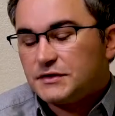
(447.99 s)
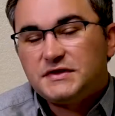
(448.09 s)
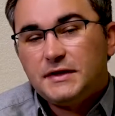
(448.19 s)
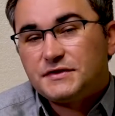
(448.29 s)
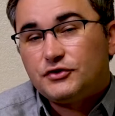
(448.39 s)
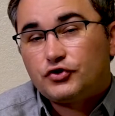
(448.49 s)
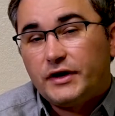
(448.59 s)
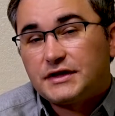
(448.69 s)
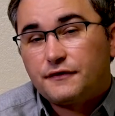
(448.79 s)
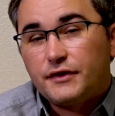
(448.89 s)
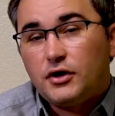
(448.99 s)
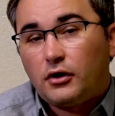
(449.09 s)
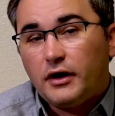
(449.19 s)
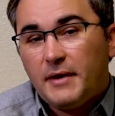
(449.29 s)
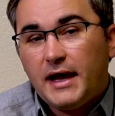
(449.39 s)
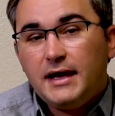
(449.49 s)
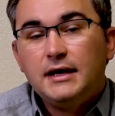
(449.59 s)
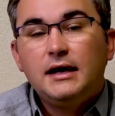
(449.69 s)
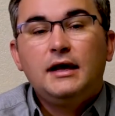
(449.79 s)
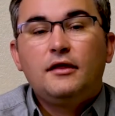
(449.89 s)
some tips and tricks for the
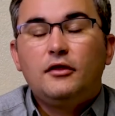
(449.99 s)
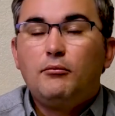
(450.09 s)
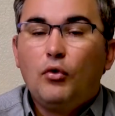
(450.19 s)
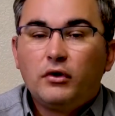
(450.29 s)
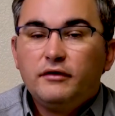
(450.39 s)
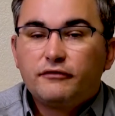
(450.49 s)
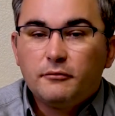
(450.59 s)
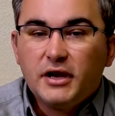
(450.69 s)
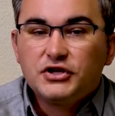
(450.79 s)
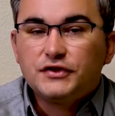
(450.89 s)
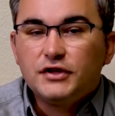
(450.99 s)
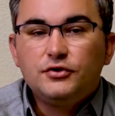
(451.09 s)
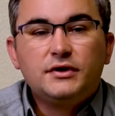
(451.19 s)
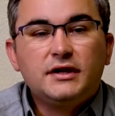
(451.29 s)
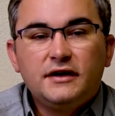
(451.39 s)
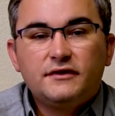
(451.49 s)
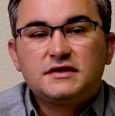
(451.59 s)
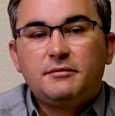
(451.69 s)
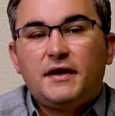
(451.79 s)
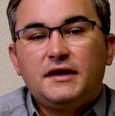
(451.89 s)
RMA. The more information that you can give
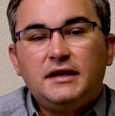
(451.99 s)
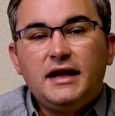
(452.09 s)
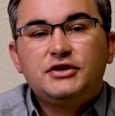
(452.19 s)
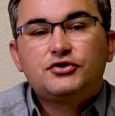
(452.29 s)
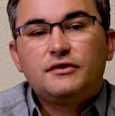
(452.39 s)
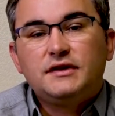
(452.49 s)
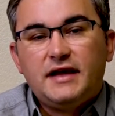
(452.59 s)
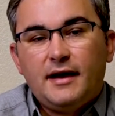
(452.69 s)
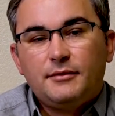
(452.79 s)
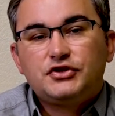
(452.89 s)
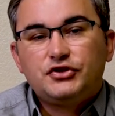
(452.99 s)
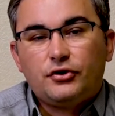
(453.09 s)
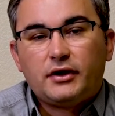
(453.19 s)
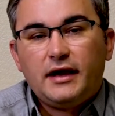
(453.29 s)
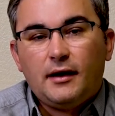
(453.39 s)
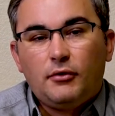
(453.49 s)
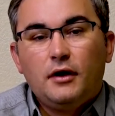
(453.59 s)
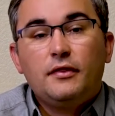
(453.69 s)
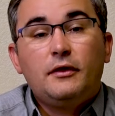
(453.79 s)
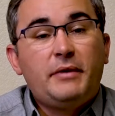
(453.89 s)
us about the nature of the damage to your
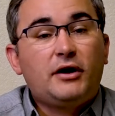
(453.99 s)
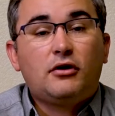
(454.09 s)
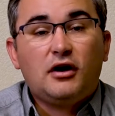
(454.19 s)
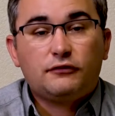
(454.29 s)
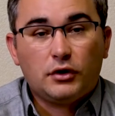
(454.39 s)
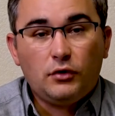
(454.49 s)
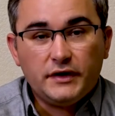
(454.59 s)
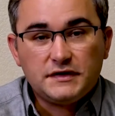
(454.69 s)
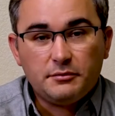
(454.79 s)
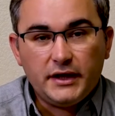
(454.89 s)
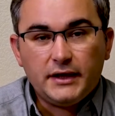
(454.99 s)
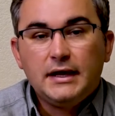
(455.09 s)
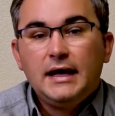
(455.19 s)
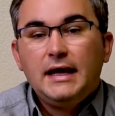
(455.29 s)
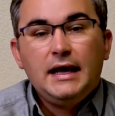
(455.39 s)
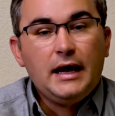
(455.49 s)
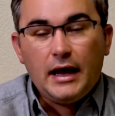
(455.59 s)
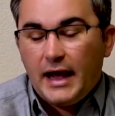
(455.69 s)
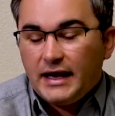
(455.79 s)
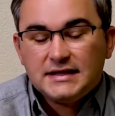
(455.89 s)
camera, the better off we're going to be.
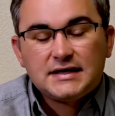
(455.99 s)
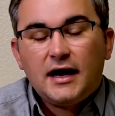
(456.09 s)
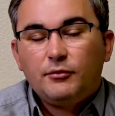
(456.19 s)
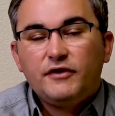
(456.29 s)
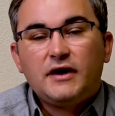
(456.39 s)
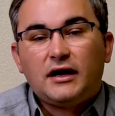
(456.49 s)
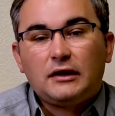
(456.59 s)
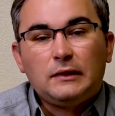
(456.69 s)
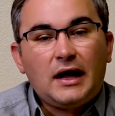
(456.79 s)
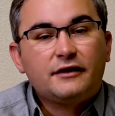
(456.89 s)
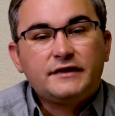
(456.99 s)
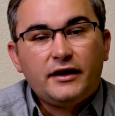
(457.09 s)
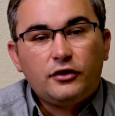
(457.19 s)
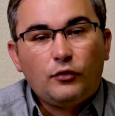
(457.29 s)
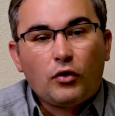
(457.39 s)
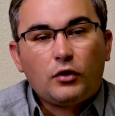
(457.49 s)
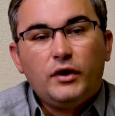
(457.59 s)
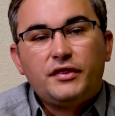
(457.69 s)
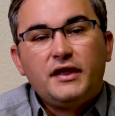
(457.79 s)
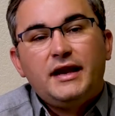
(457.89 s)
Anytime we've got a lot of data to
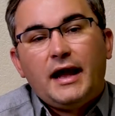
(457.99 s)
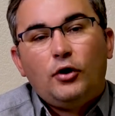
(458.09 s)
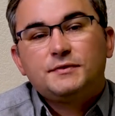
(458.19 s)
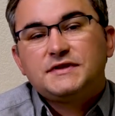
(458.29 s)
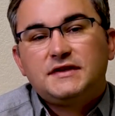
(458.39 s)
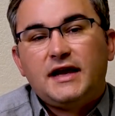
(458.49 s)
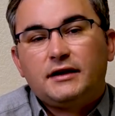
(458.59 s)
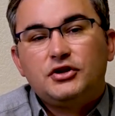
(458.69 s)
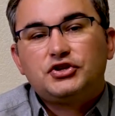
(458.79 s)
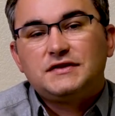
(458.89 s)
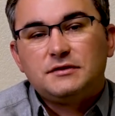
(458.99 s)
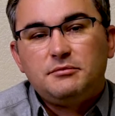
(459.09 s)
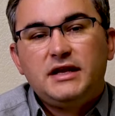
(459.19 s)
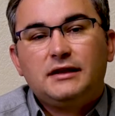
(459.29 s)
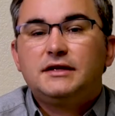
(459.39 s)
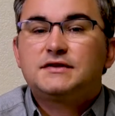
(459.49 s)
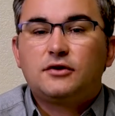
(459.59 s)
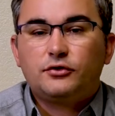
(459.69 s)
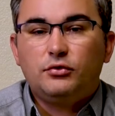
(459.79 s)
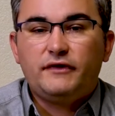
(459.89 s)
work with, it helps the technicians immediately
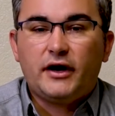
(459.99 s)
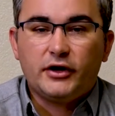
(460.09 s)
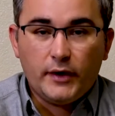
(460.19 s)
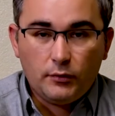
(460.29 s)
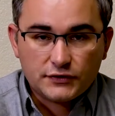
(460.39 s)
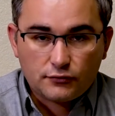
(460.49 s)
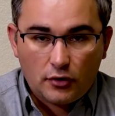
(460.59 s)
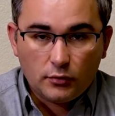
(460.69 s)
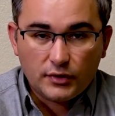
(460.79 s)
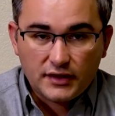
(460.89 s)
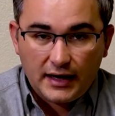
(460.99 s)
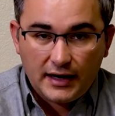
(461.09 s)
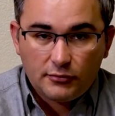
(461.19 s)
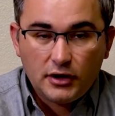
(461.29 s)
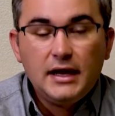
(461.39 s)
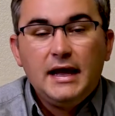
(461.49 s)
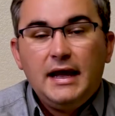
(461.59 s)
start to evaluate what's wrong with the camera,